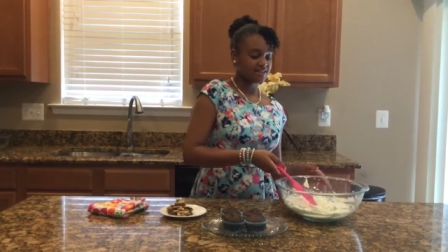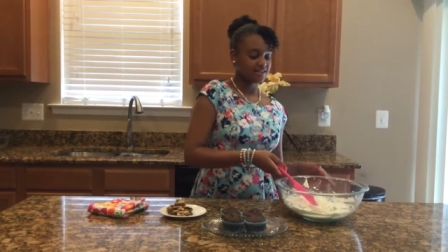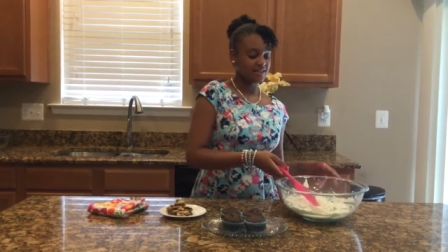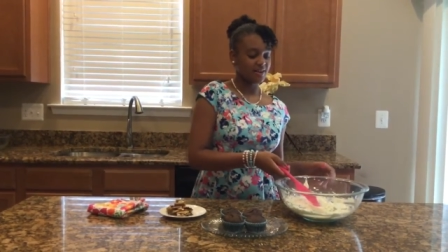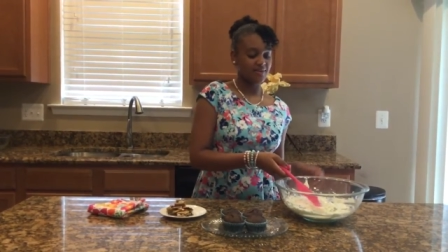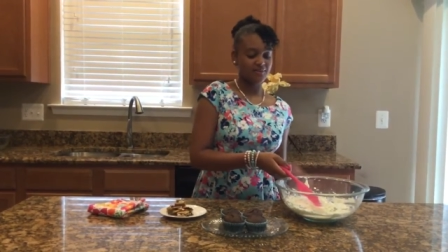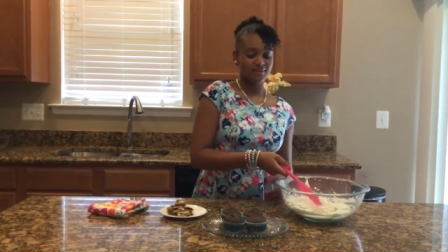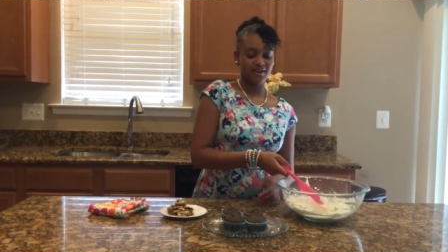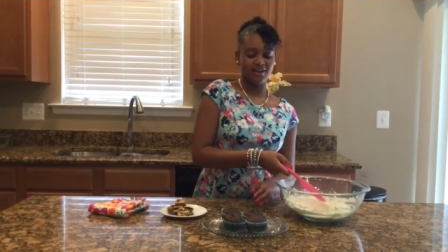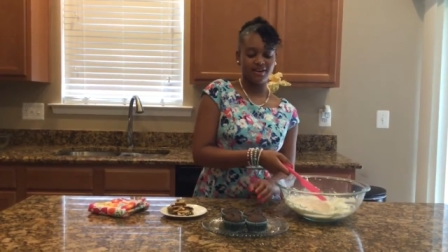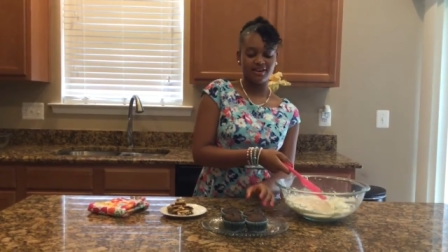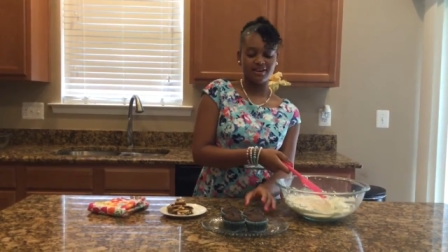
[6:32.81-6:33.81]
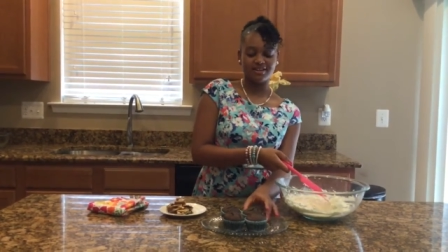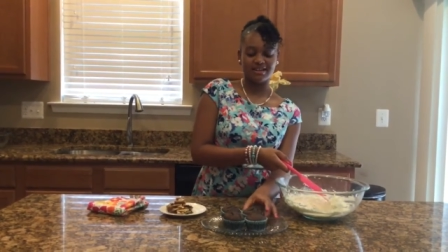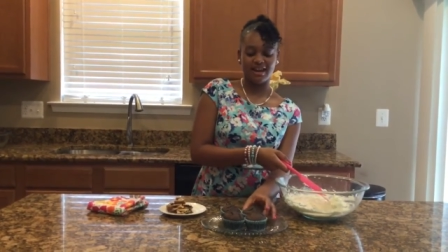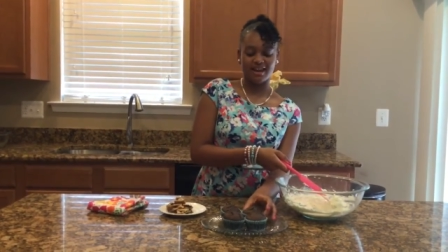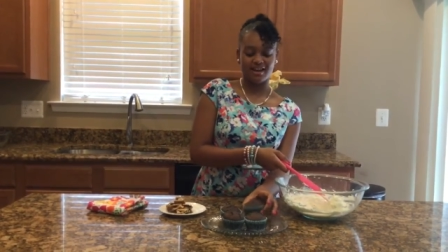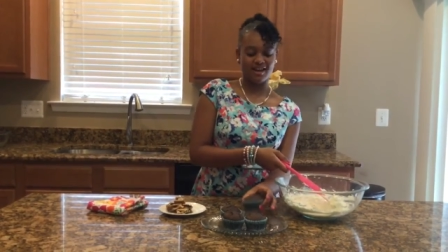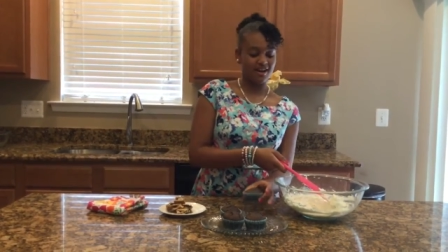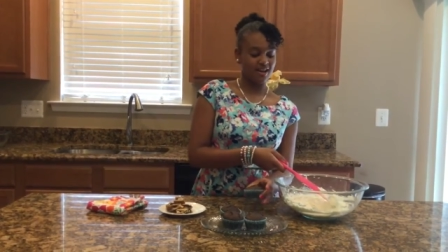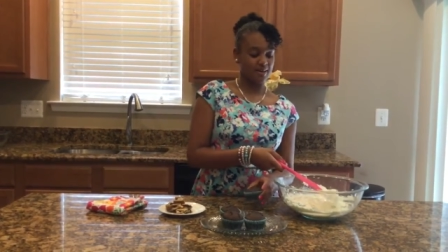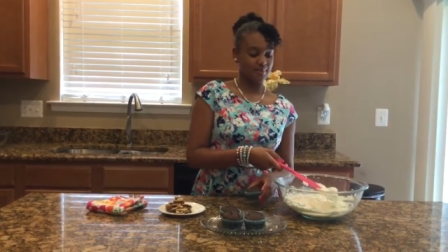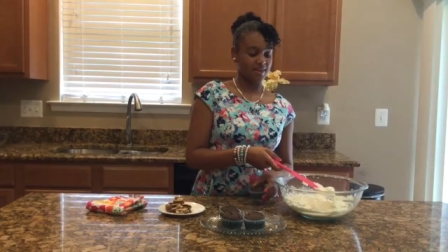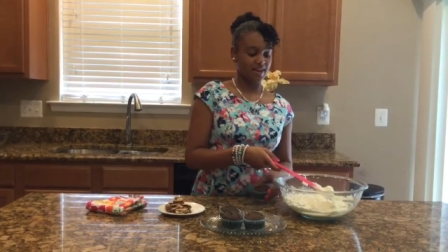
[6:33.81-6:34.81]
So we're going to take our
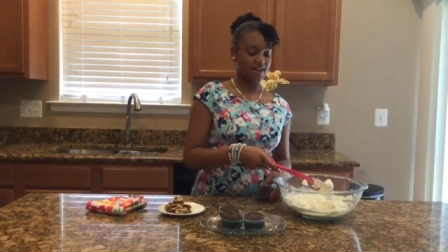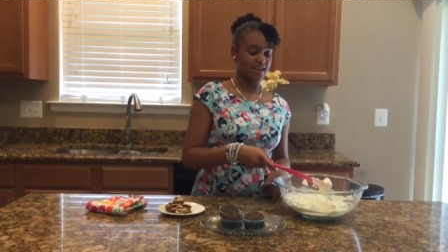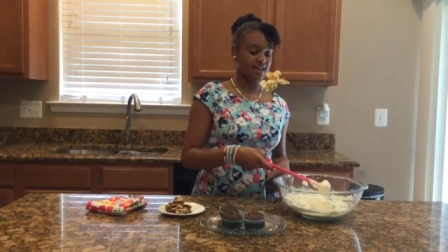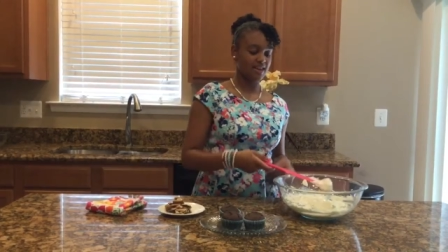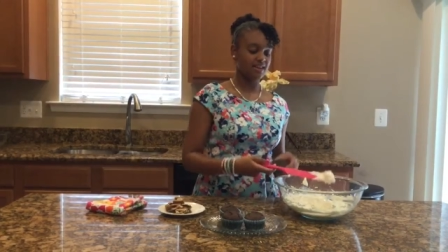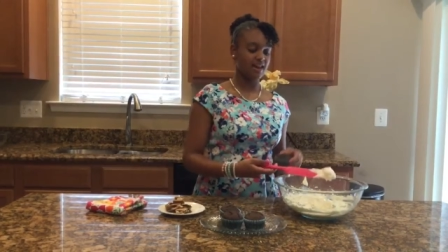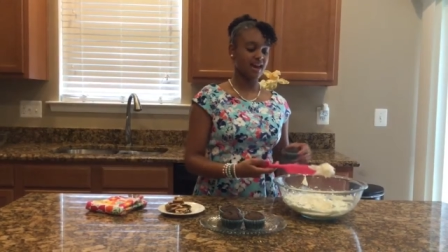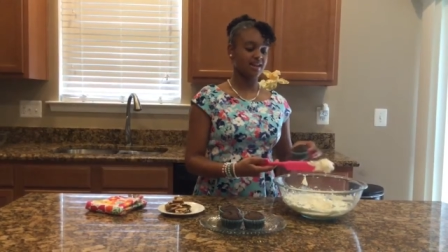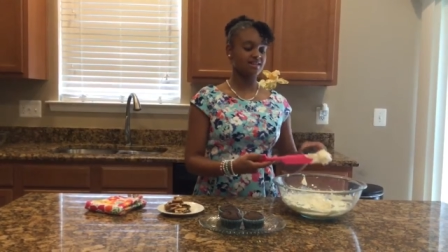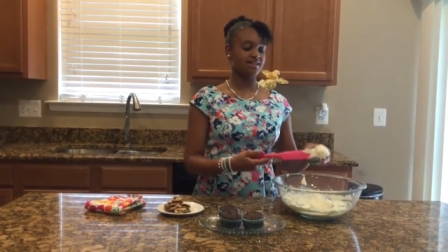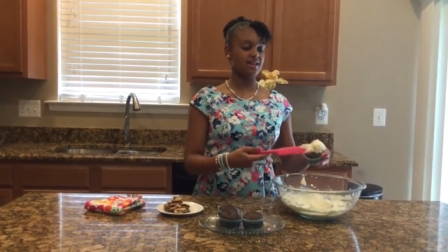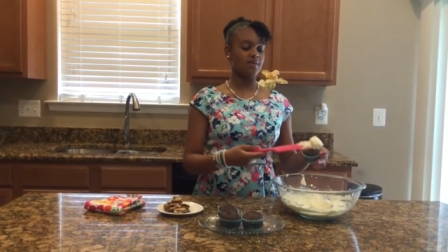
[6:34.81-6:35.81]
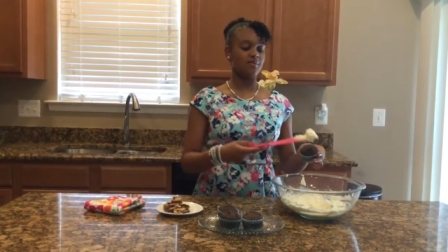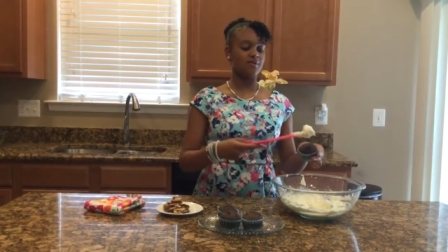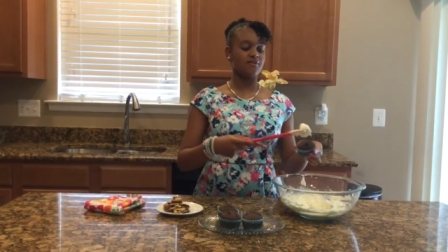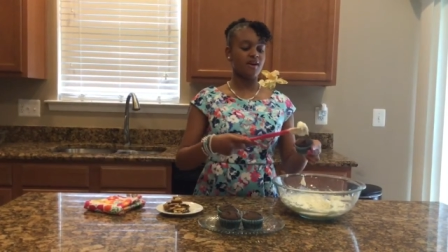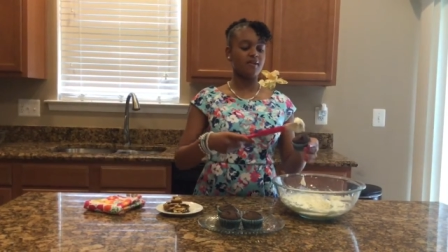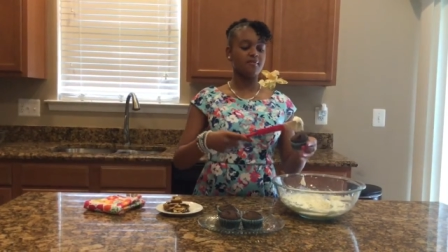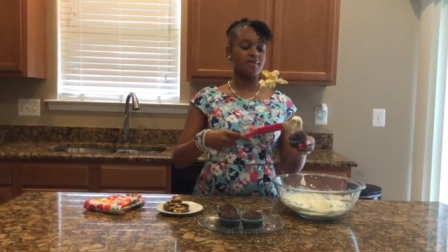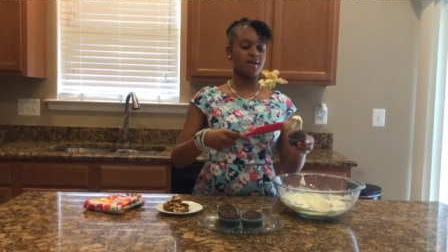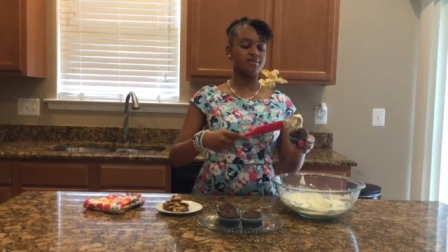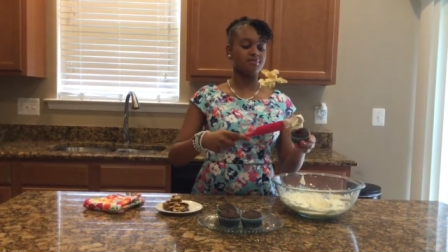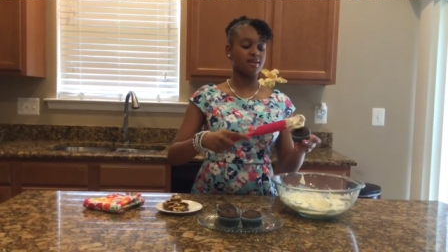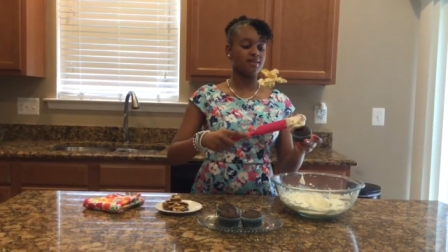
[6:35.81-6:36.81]
cupcake and ice it with our
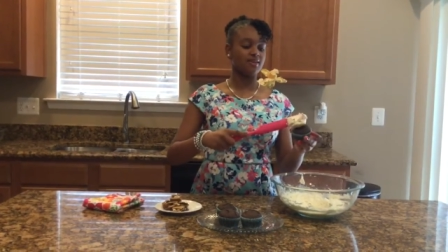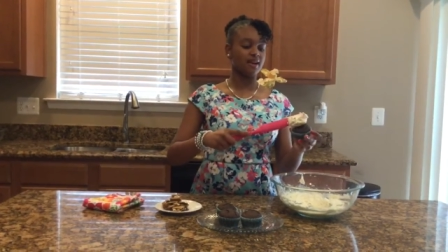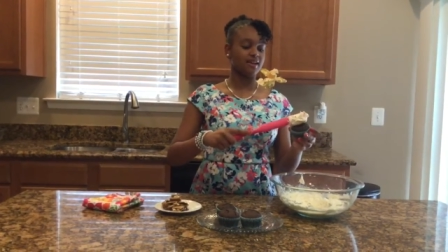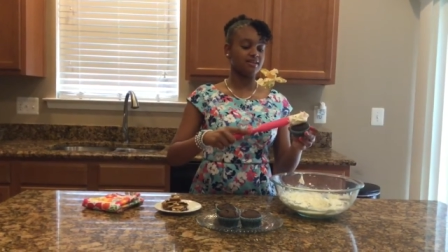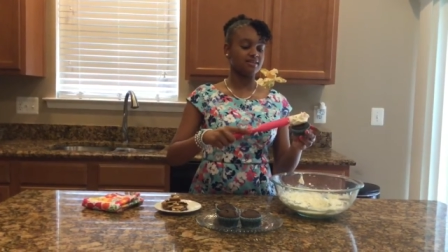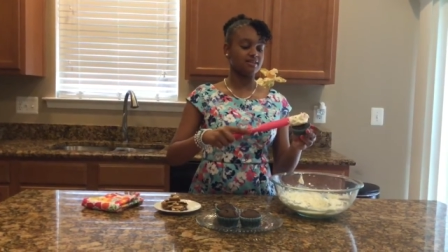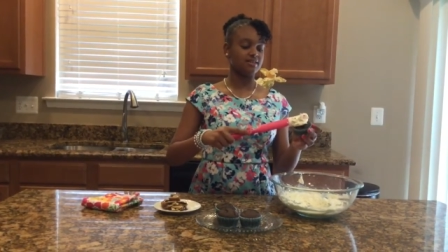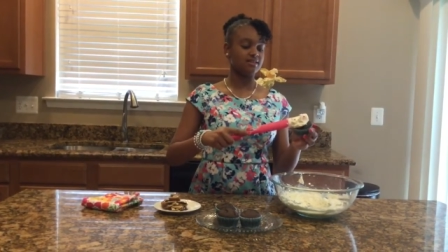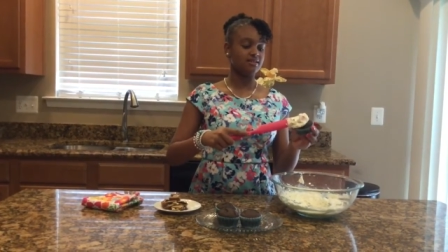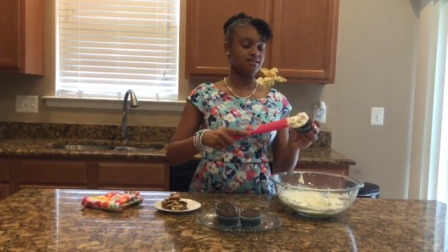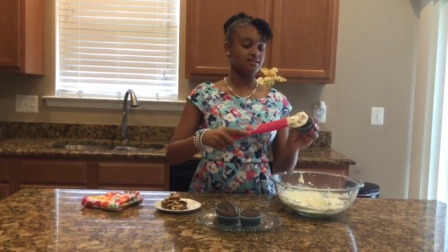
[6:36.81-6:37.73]
marshmallow icing.